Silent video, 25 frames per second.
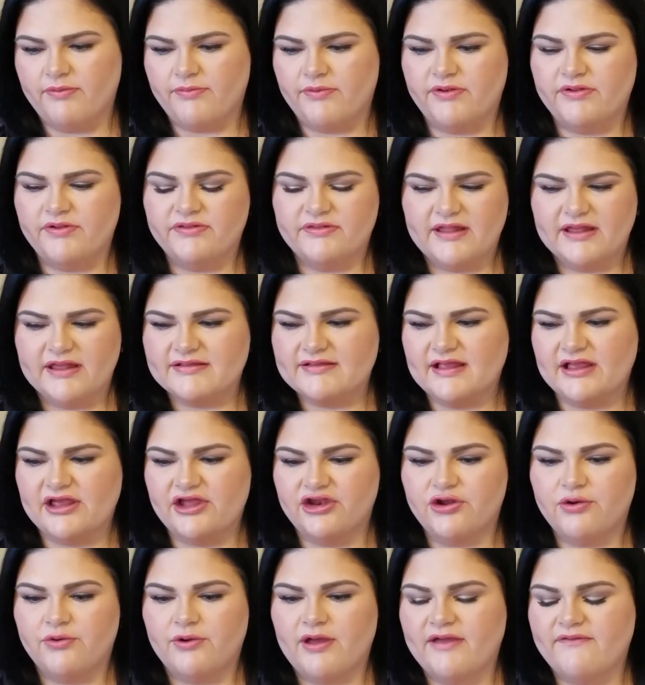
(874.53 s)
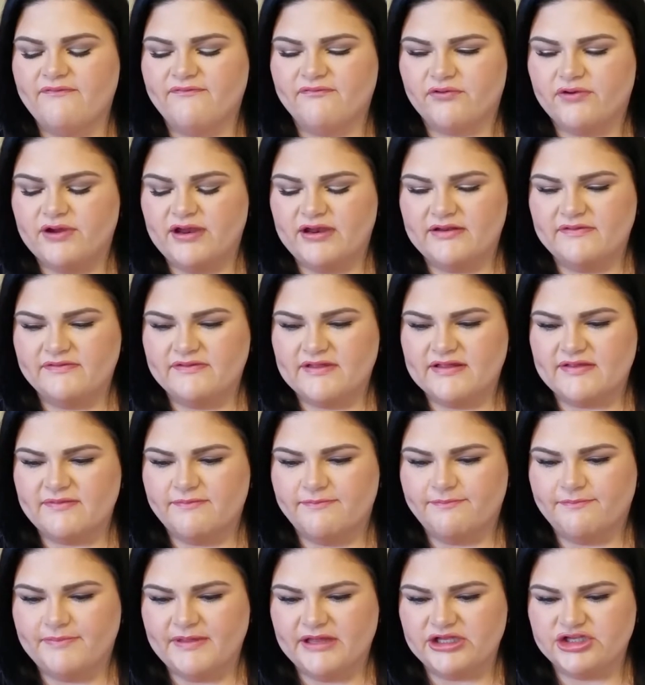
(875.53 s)
And the next thing you know, I've created this
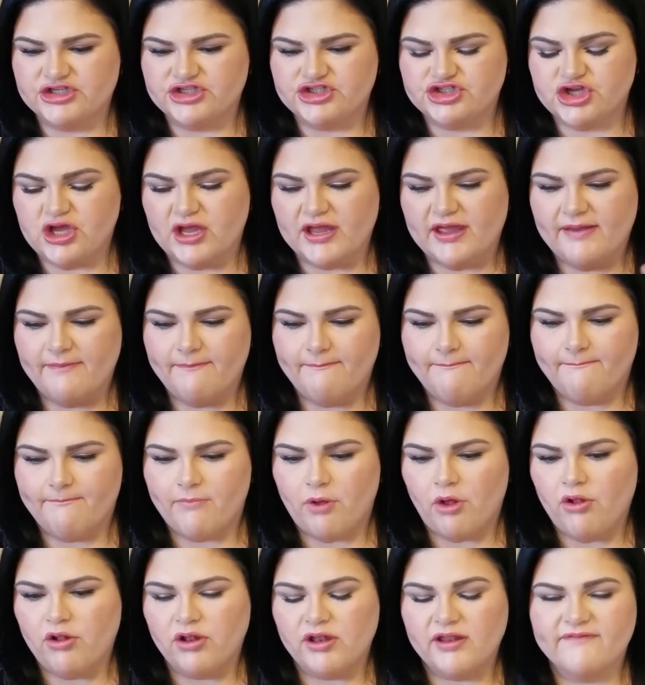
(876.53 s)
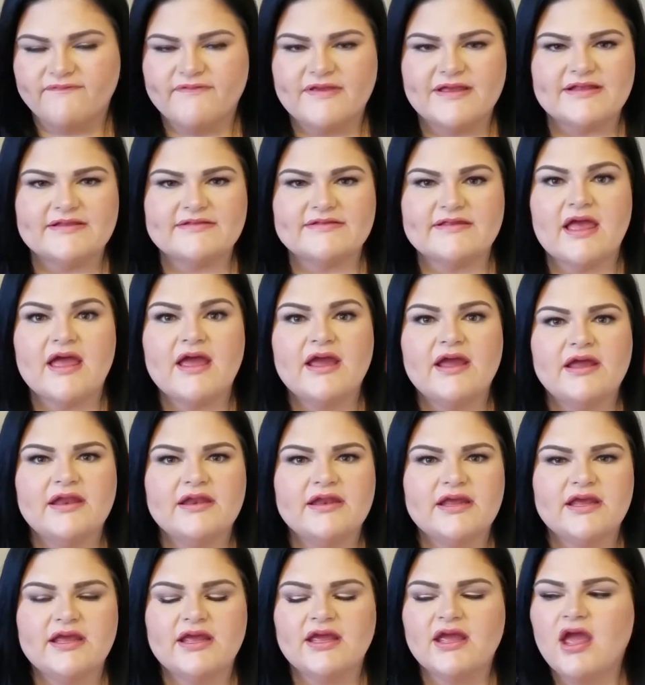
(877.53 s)
big giant ball of
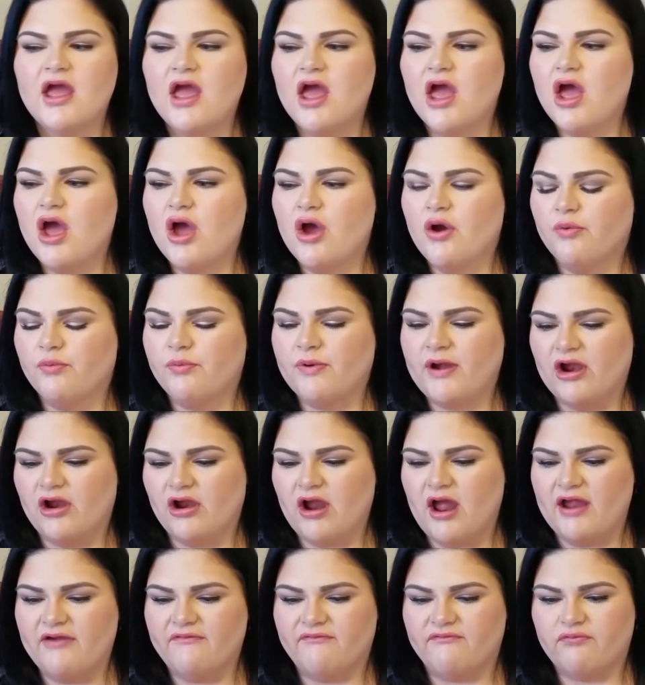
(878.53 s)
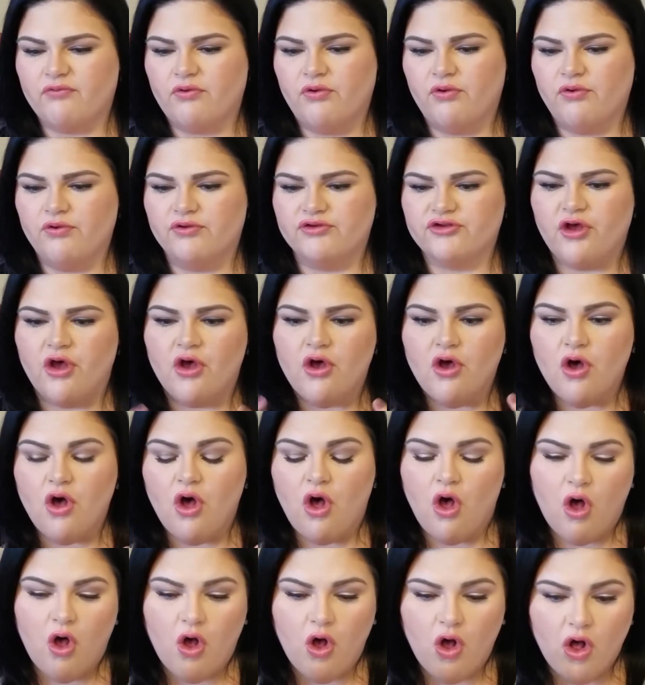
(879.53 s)
anxiety where I've rolled
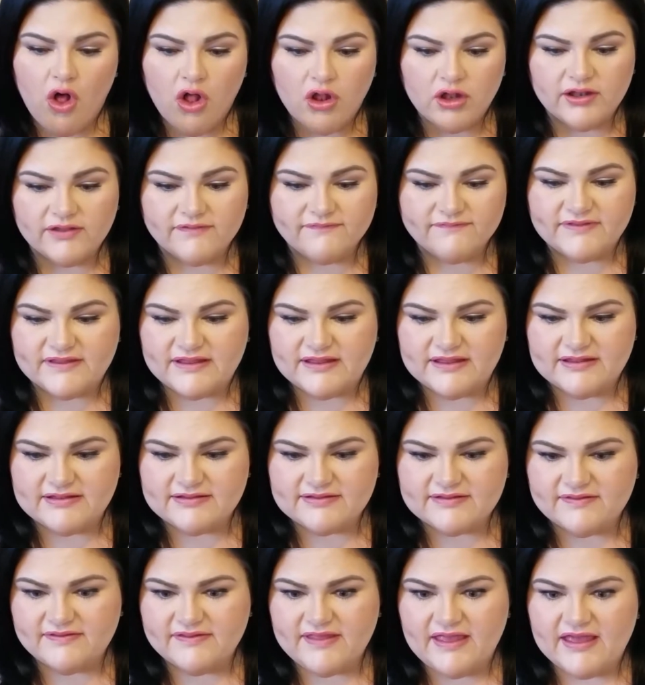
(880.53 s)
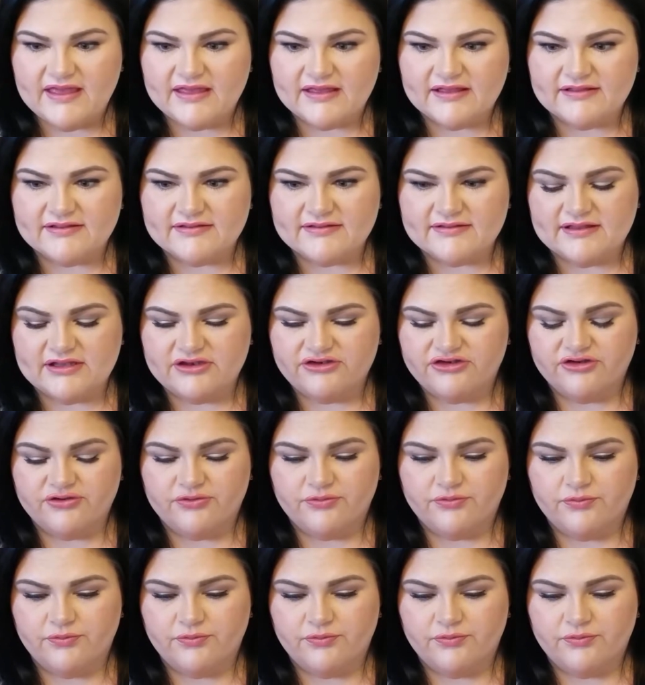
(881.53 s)
all of these things into